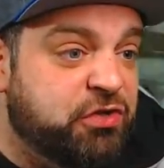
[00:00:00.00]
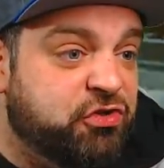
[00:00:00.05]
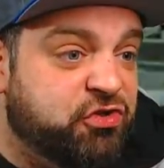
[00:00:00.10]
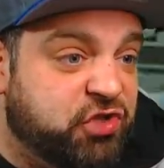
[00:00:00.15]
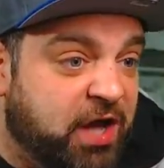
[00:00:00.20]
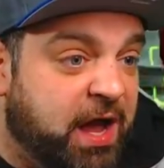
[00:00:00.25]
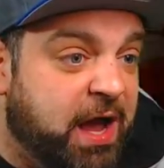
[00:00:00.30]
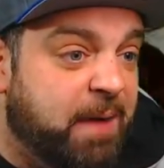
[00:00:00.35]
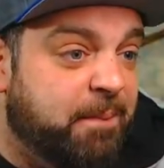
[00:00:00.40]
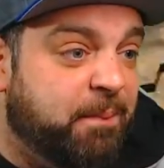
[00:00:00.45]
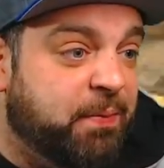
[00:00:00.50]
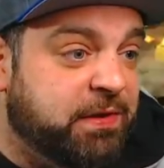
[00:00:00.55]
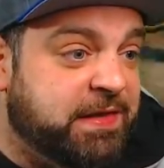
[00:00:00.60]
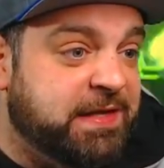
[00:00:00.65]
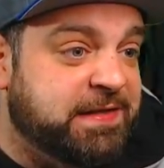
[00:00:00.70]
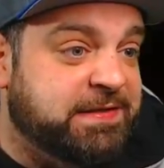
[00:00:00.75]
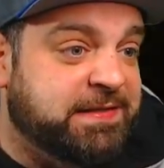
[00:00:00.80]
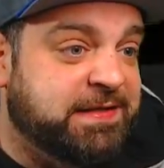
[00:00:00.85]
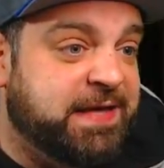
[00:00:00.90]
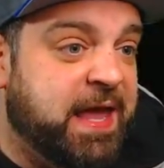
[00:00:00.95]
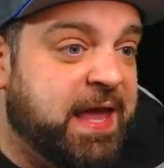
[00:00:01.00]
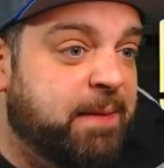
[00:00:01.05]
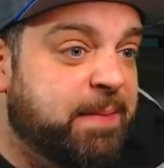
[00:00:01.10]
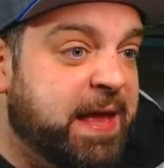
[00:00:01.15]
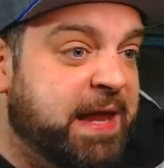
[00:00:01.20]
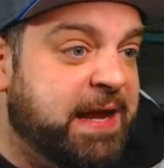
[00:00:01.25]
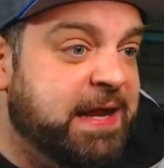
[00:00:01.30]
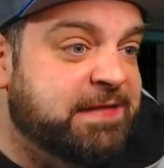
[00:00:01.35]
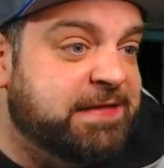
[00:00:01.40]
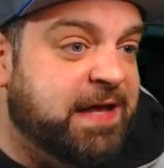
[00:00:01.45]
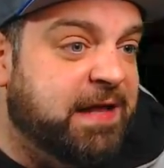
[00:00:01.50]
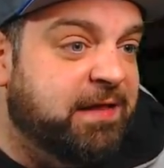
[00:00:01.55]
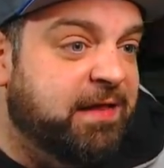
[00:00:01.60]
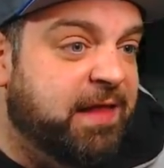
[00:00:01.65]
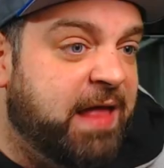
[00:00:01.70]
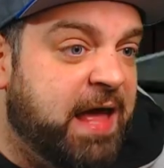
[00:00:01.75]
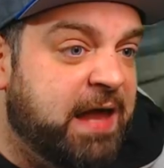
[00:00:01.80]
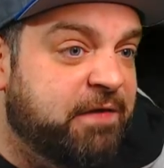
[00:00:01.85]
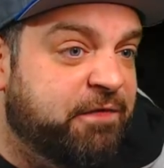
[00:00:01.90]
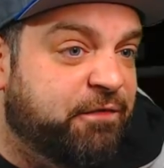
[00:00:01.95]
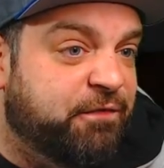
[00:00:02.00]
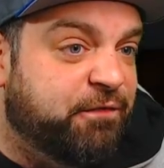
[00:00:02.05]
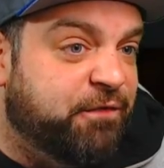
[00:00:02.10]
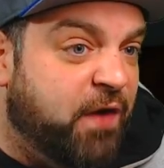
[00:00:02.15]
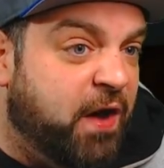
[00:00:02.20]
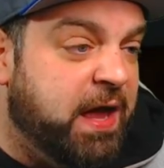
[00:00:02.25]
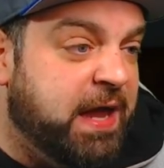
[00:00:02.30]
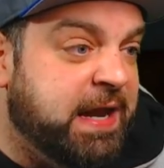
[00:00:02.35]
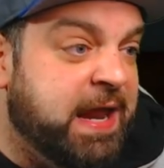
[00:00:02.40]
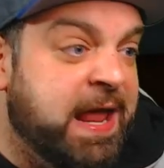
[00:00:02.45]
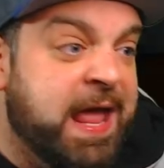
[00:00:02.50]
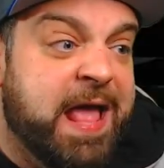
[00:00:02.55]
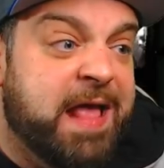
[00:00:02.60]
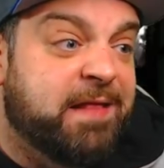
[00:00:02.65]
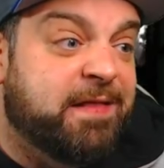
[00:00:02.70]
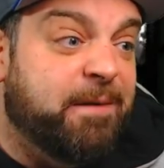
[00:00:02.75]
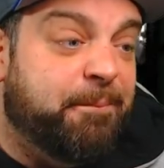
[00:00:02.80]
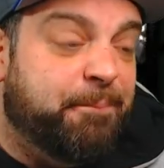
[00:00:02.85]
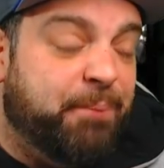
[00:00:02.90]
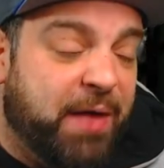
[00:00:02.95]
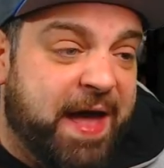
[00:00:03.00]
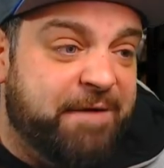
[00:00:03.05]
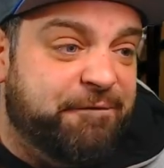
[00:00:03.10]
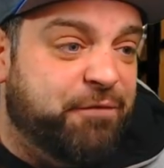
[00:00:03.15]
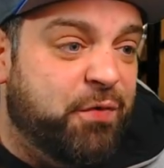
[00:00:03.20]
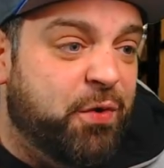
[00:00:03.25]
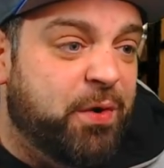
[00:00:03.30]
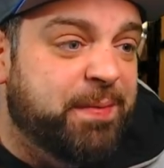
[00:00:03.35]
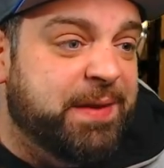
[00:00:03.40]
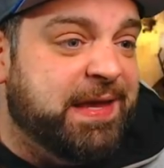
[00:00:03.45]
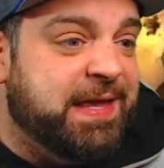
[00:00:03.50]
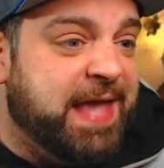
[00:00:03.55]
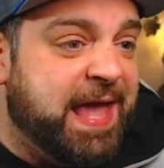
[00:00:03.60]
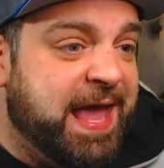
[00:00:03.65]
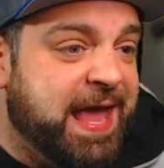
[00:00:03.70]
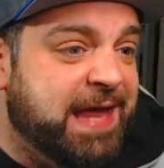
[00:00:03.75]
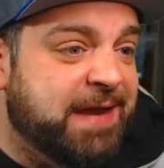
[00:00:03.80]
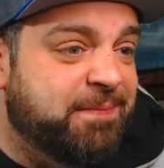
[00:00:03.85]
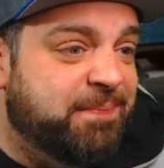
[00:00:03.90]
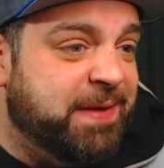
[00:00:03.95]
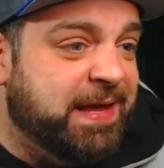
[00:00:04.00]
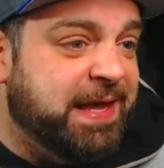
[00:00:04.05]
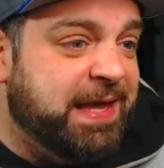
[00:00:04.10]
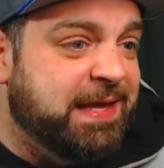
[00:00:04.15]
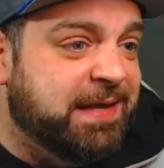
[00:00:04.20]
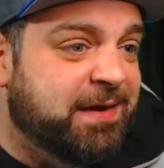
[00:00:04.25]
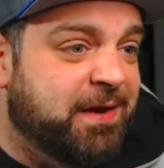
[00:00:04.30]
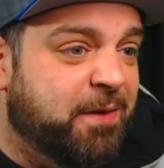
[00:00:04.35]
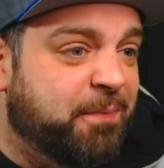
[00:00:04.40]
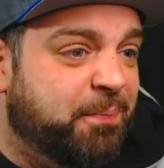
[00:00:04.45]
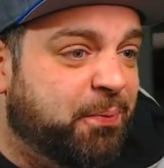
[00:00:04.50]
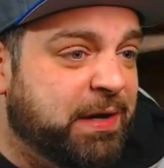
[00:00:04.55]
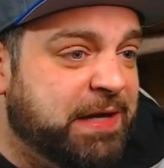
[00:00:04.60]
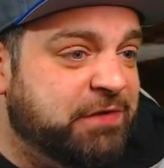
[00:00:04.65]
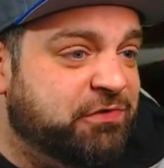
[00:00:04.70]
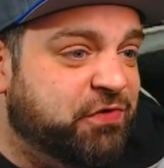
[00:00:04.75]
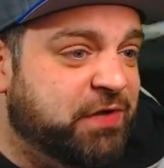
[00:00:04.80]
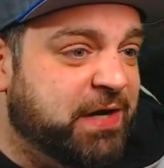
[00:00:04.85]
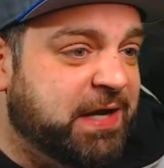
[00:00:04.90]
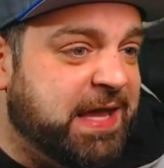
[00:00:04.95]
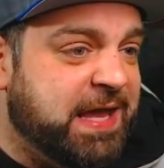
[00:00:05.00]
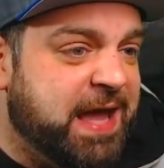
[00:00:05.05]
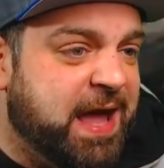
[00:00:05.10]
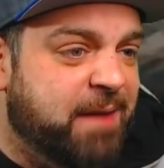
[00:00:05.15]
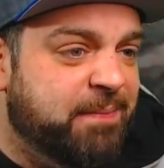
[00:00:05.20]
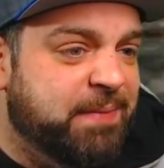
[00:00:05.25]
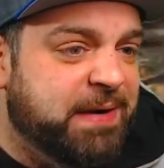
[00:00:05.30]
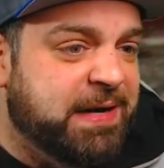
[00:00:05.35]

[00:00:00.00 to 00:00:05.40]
job with this game, and it's a lot of fun. The platforming can be, you know, pretty tricky. I'm going to